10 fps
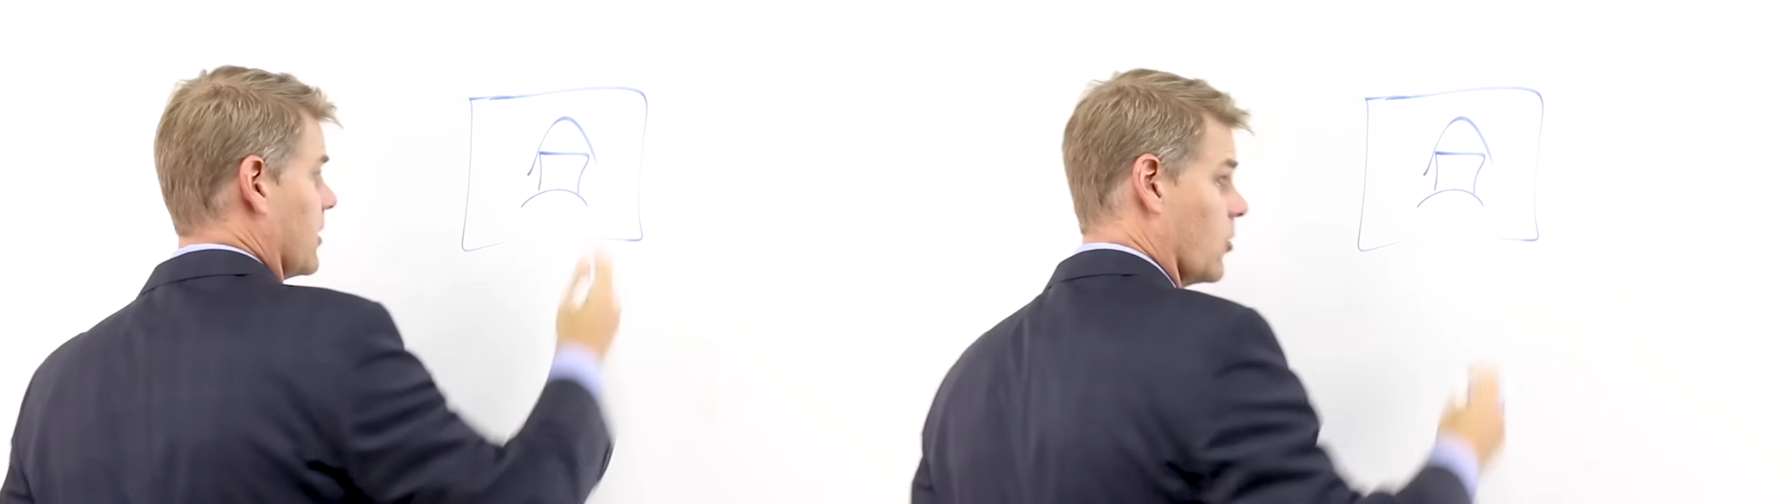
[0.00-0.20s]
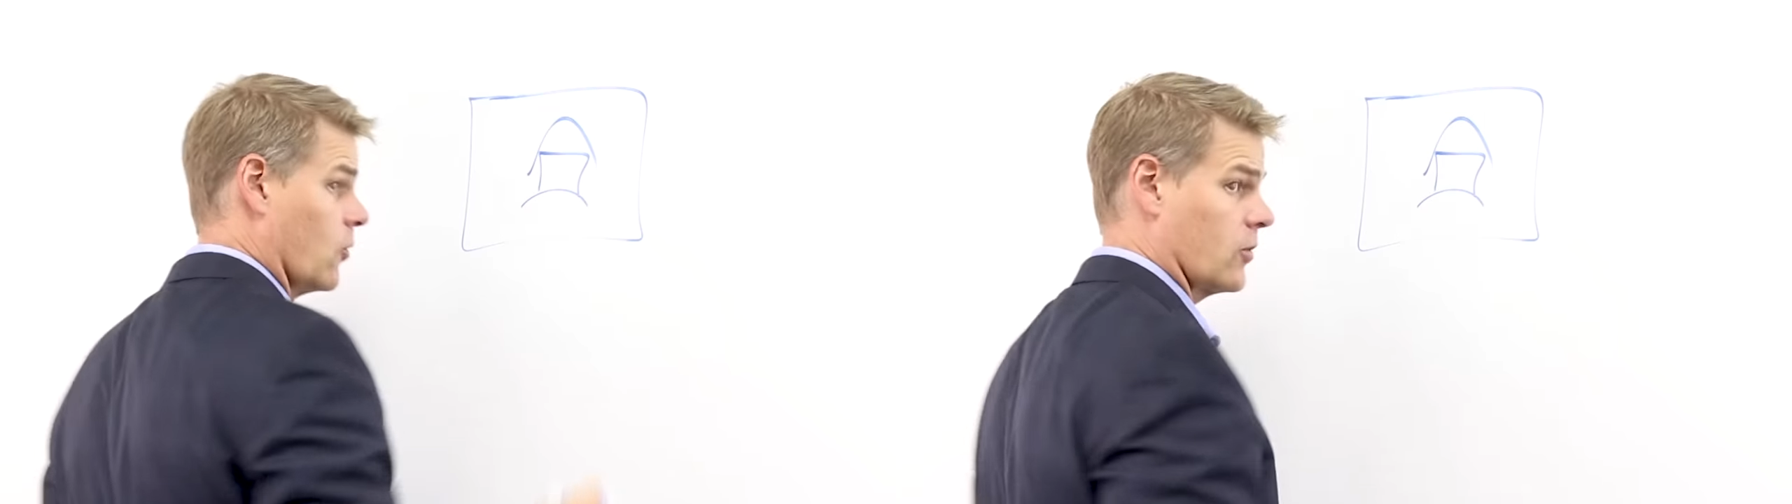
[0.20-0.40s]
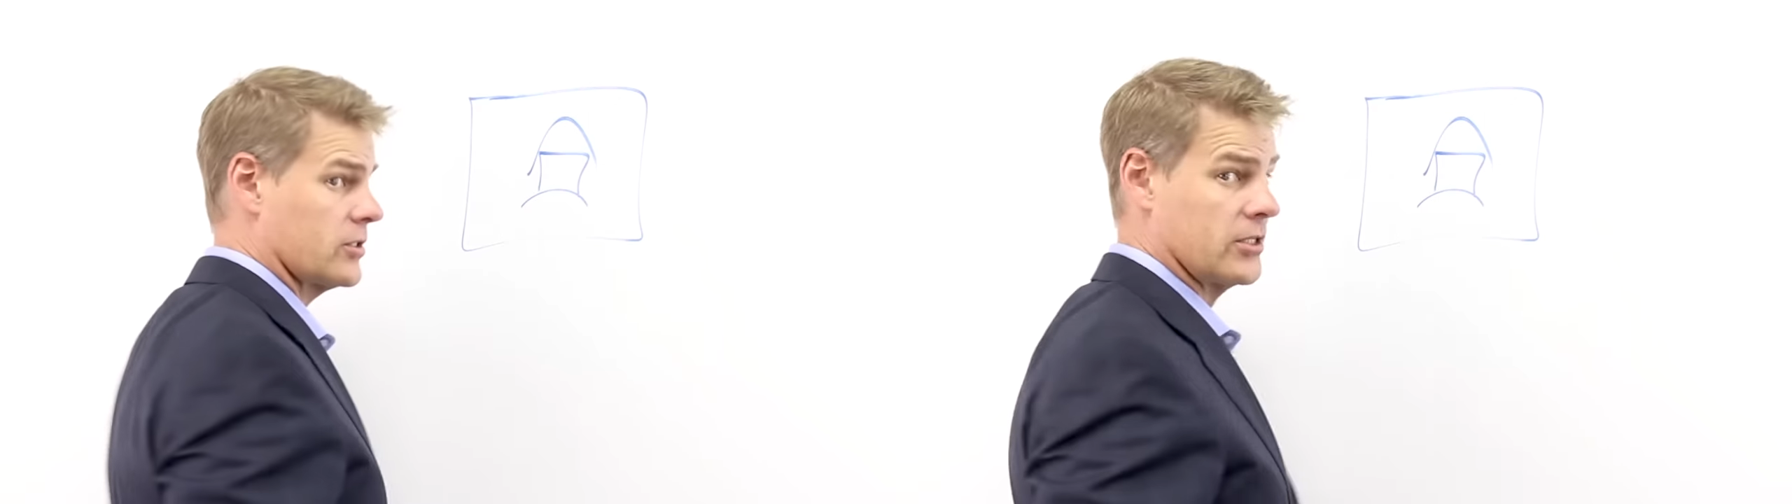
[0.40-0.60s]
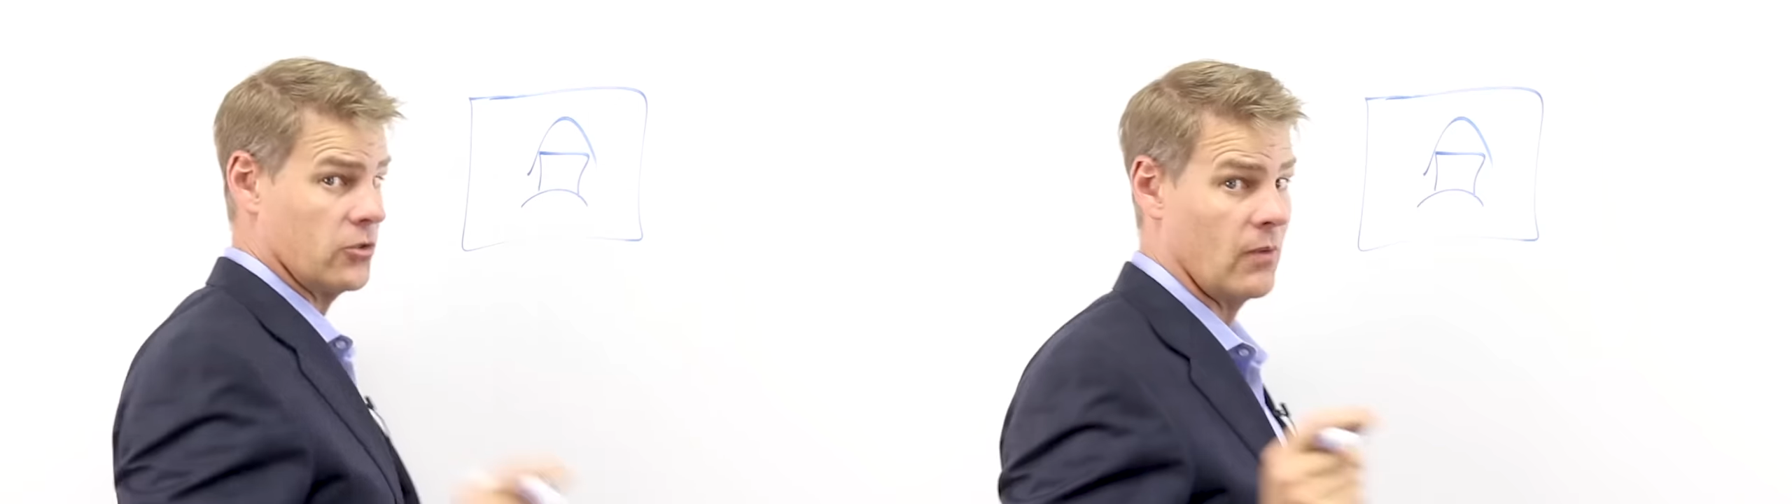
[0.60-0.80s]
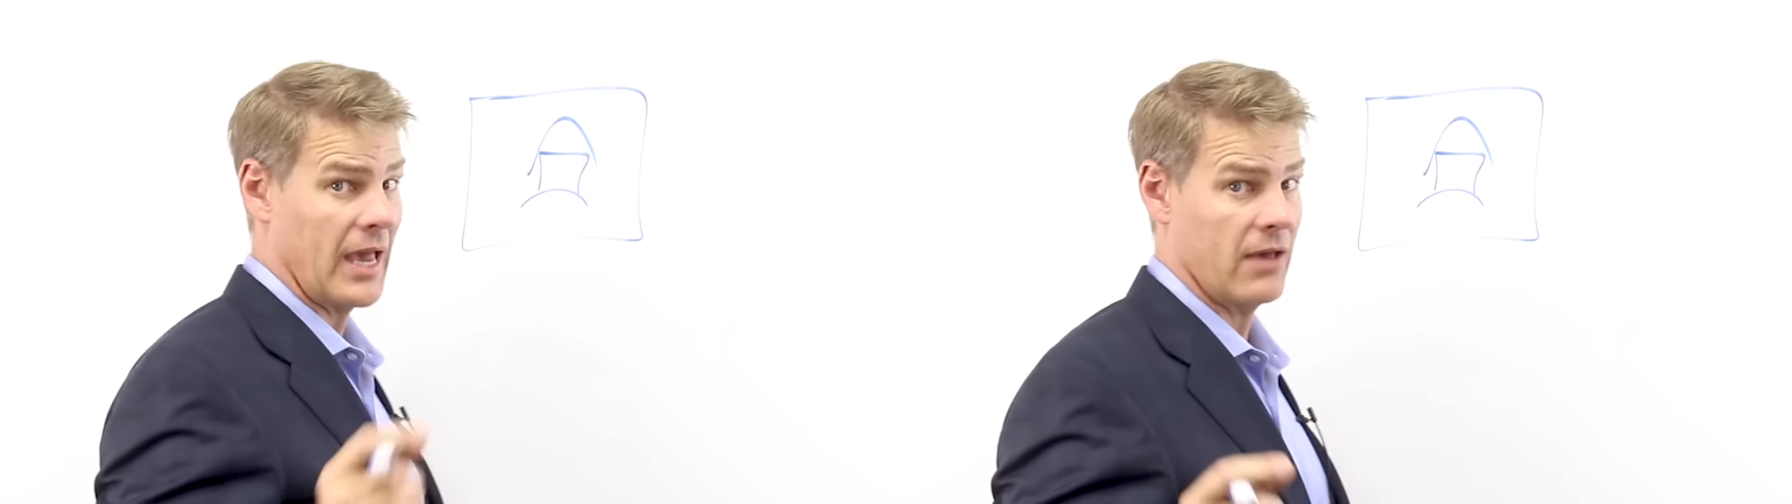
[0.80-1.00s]
of course that
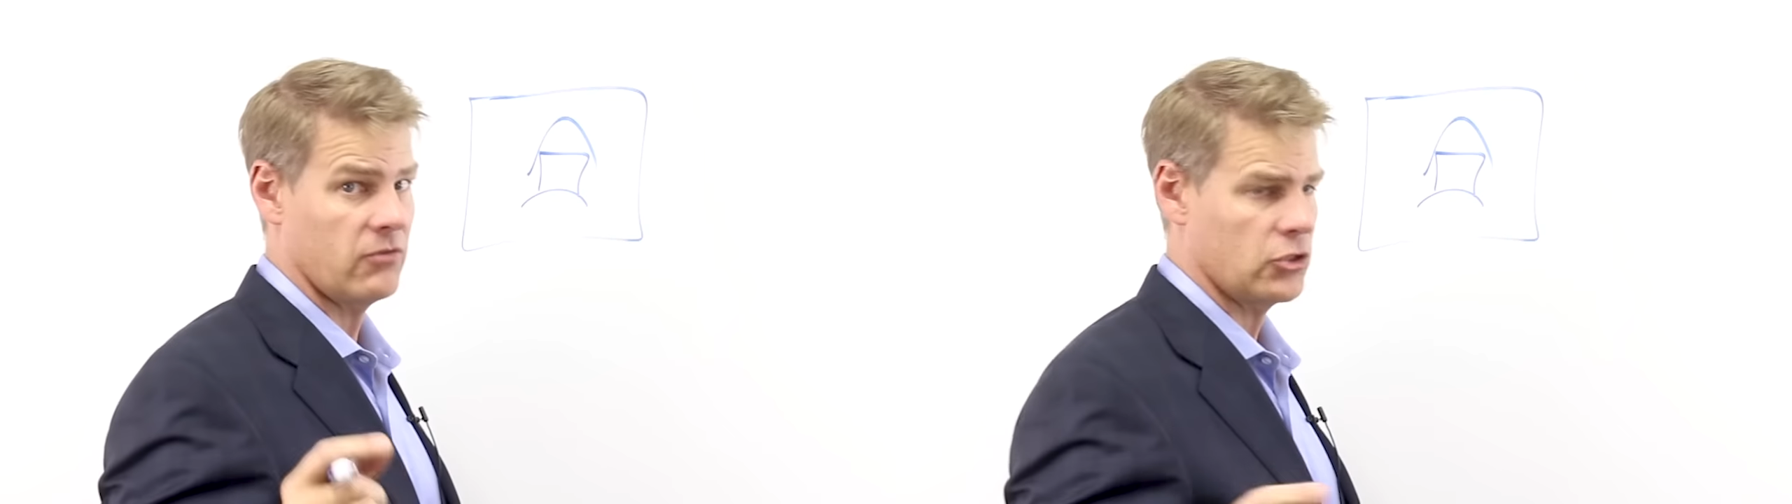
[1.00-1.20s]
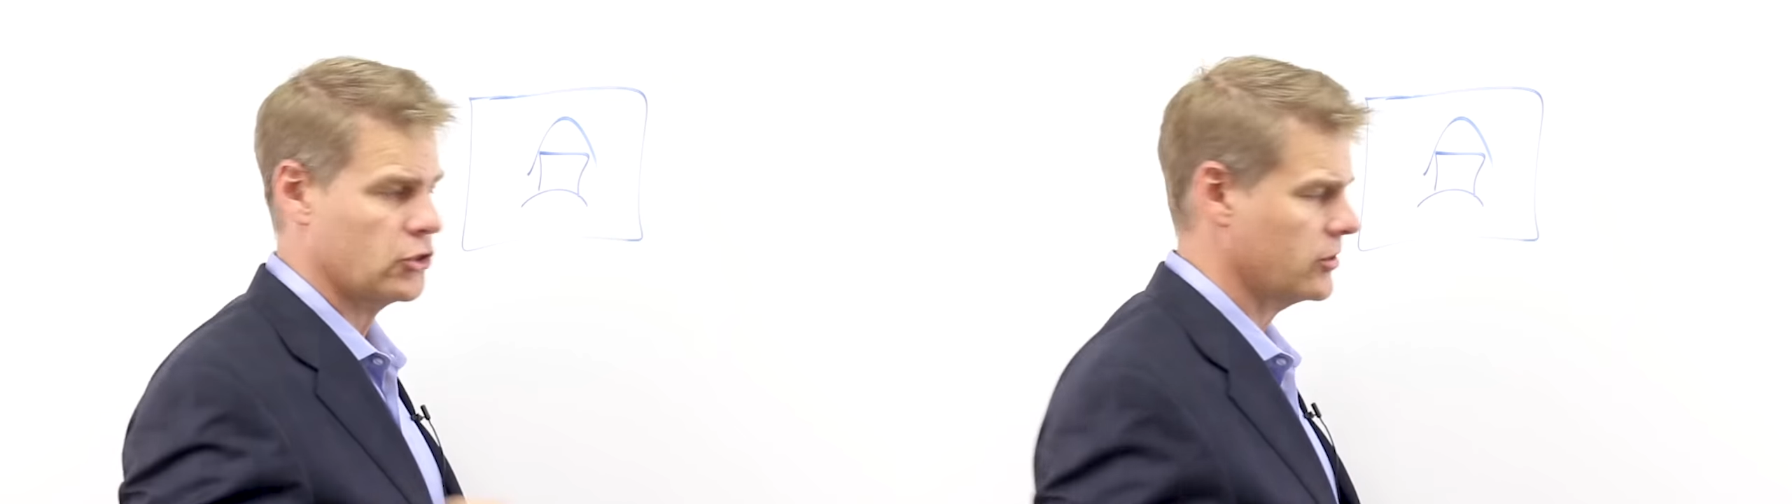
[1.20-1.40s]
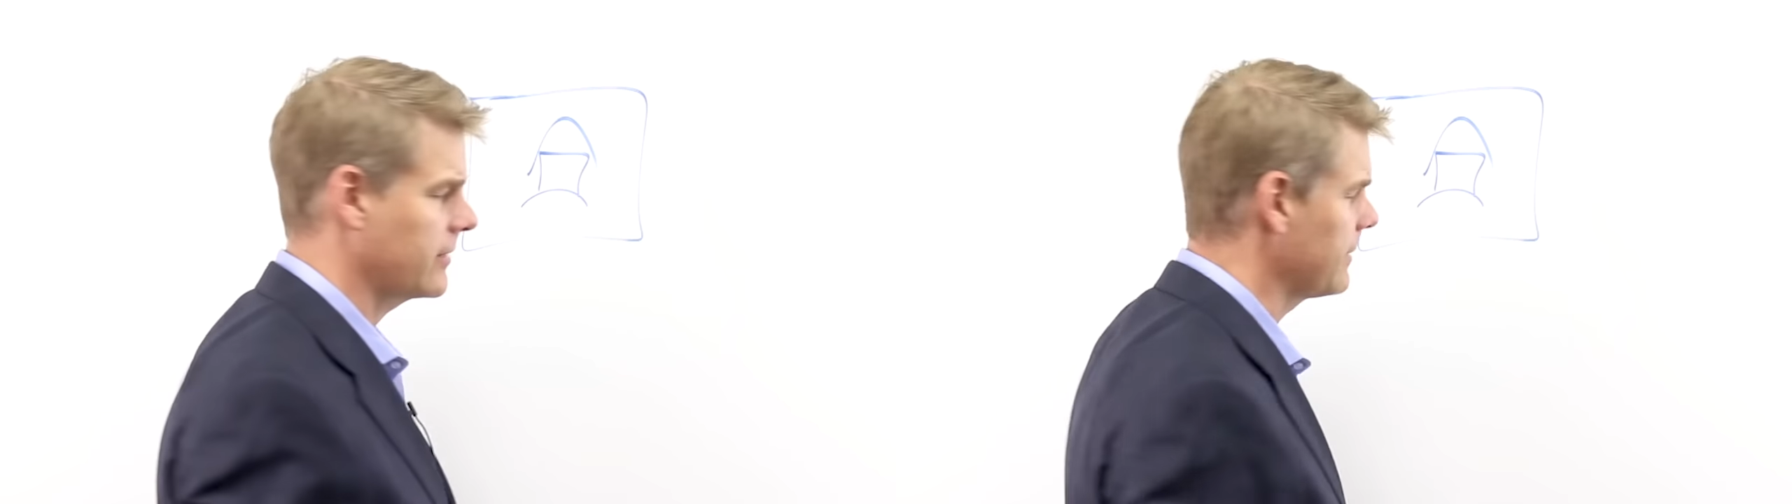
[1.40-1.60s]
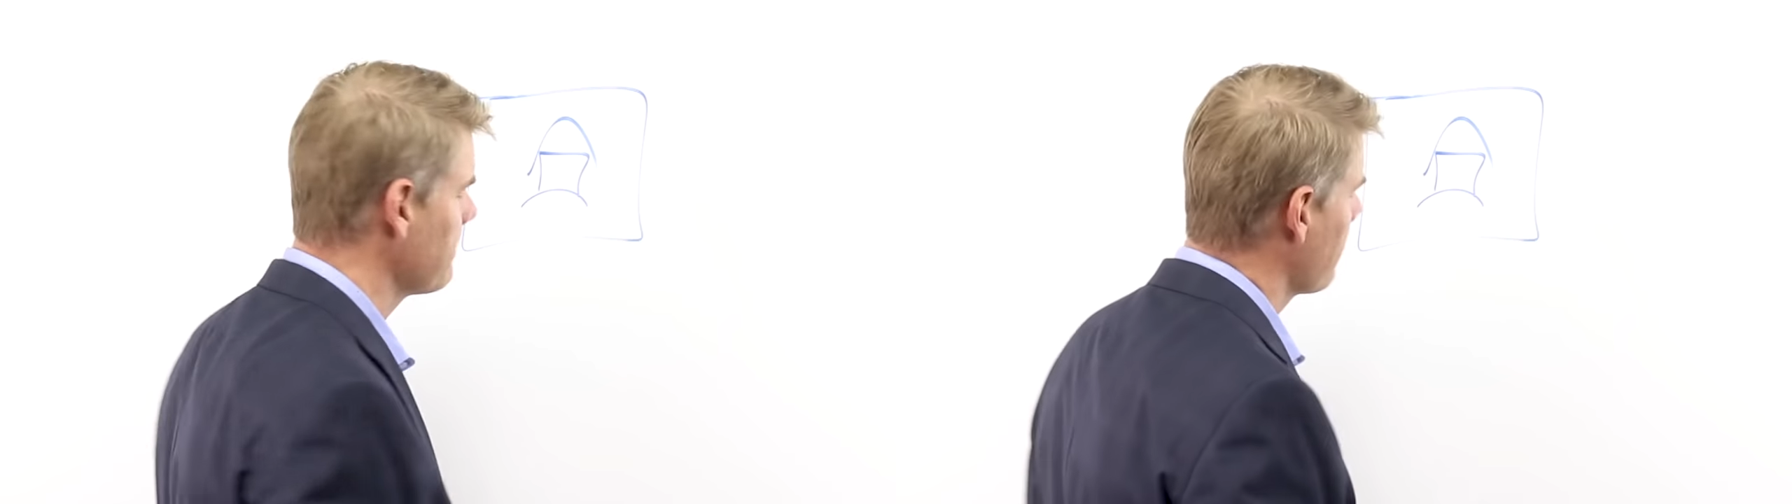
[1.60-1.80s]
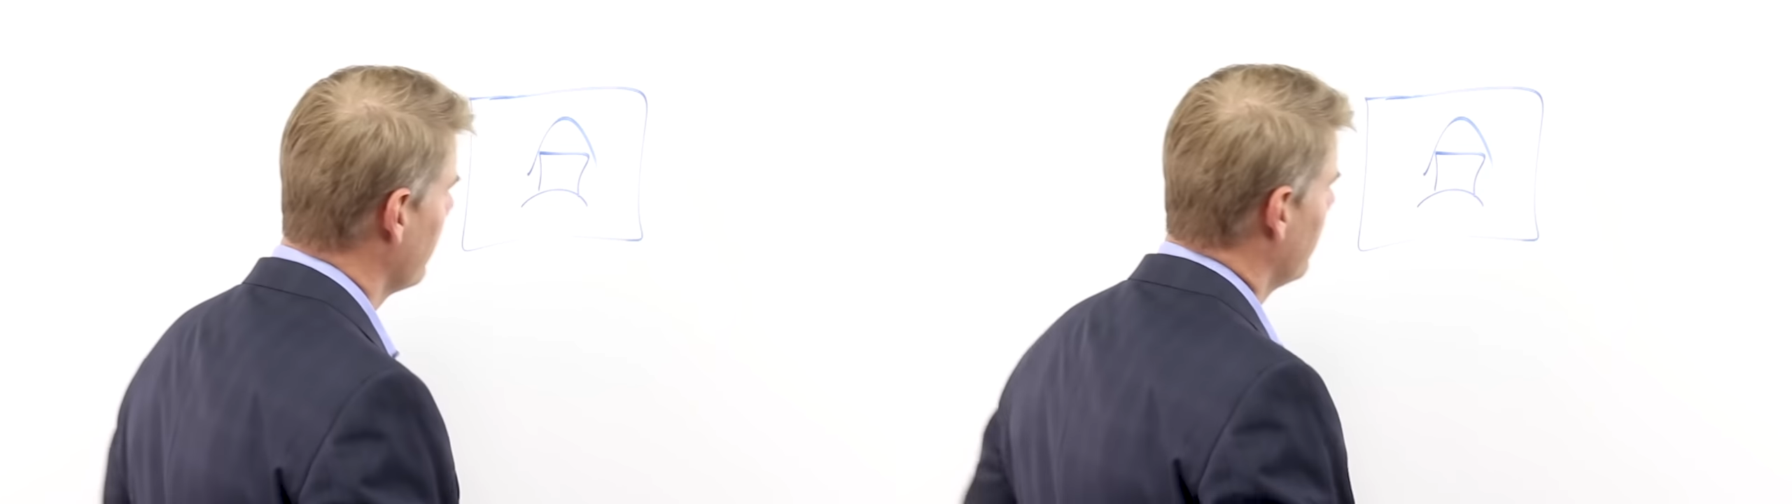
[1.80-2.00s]
you have insured it,